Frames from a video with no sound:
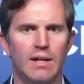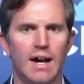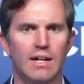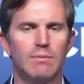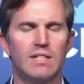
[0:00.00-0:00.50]

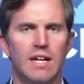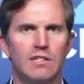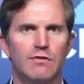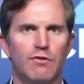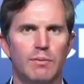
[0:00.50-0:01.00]

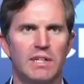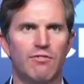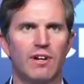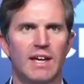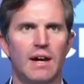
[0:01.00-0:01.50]
documentation from a
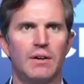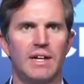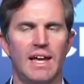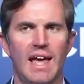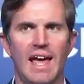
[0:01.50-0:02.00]
different
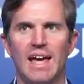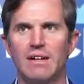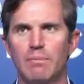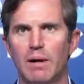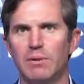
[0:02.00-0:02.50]
county
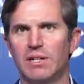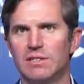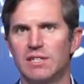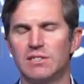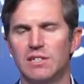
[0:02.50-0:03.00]
and public
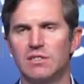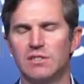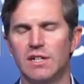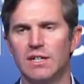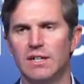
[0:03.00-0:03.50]

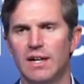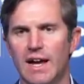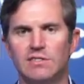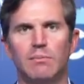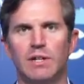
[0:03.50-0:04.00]
assistance
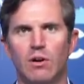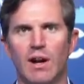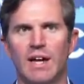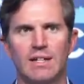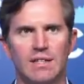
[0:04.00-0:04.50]
hasn't been
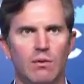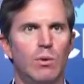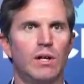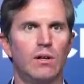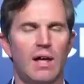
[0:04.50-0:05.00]
granted, then
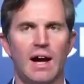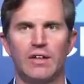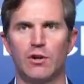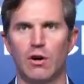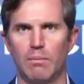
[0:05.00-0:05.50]
we'll
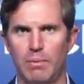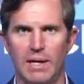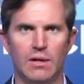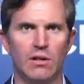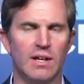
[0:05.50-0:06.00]
either
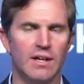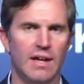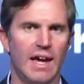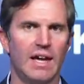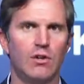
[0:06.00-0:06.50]
appeal
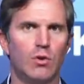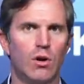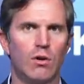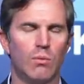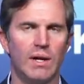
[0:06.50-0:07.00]
and
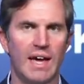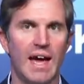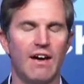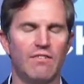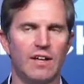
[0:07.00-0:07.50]
or we
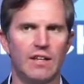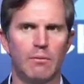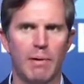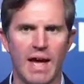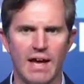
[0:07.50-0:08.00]
have in
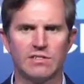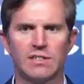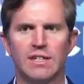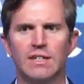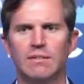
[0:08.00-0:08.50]
the past